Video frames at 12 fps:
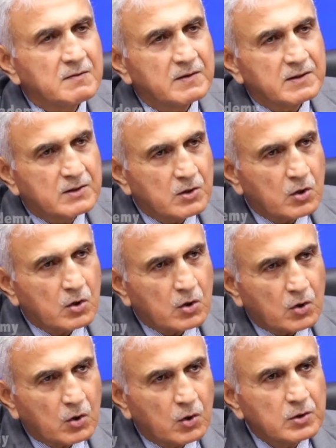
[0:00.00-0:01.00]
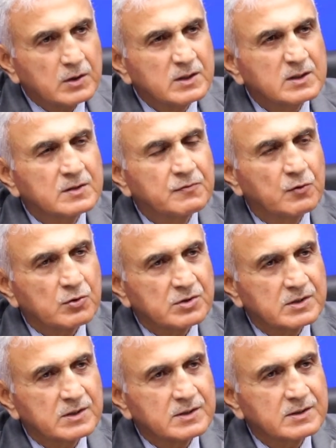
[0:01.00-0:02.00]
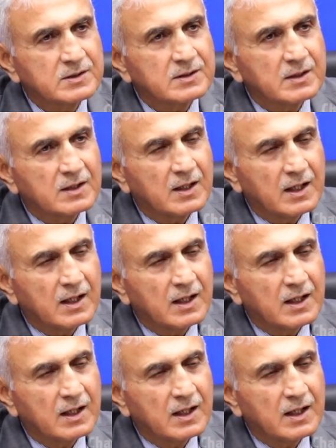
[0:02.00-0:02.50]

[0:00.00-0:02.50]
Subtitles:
withdraw all its forces